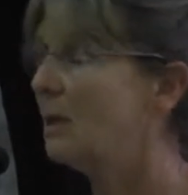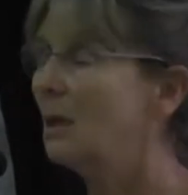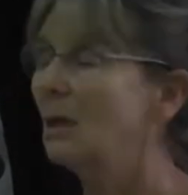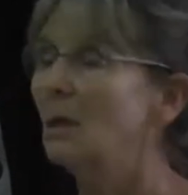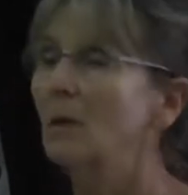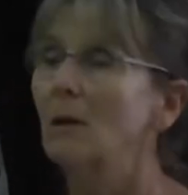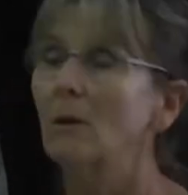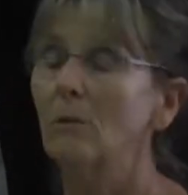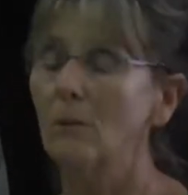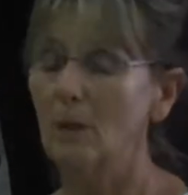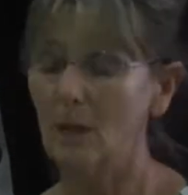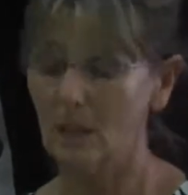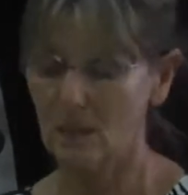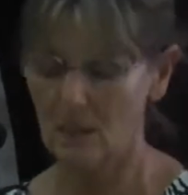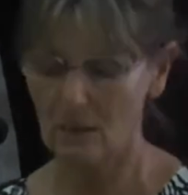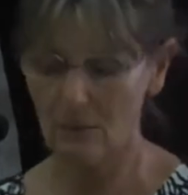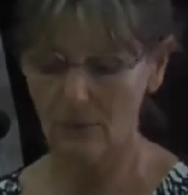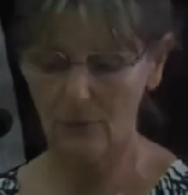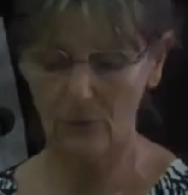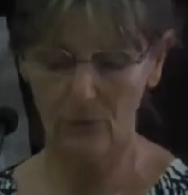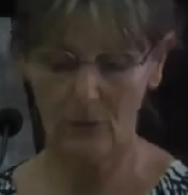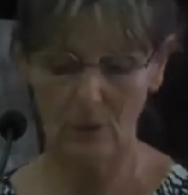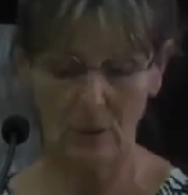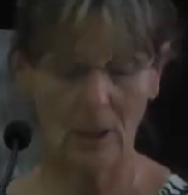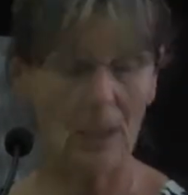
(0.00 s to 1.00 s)
There are
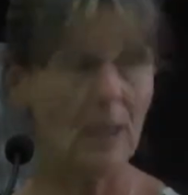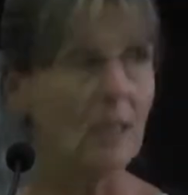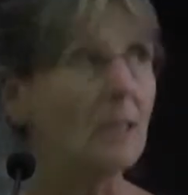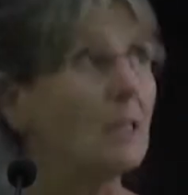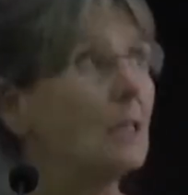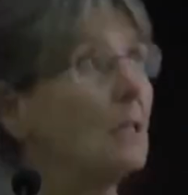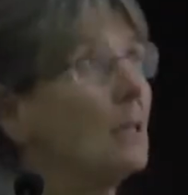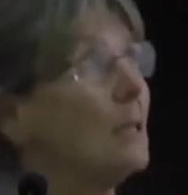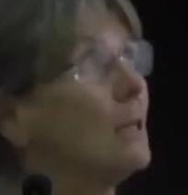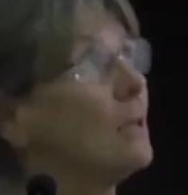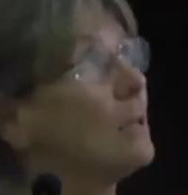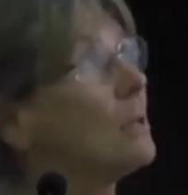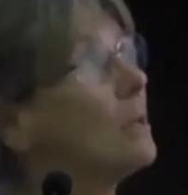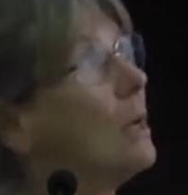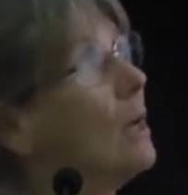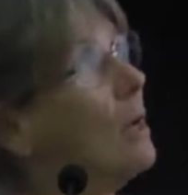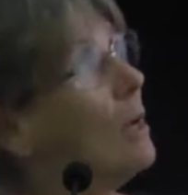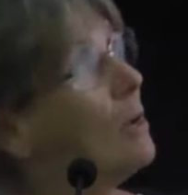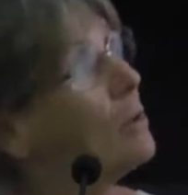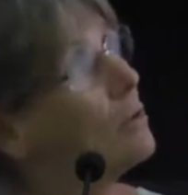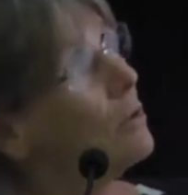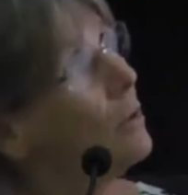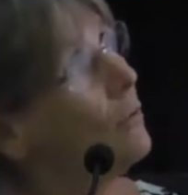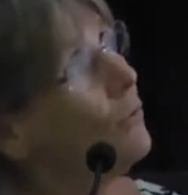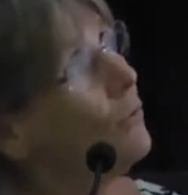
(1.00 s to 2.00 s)
different ideas. So for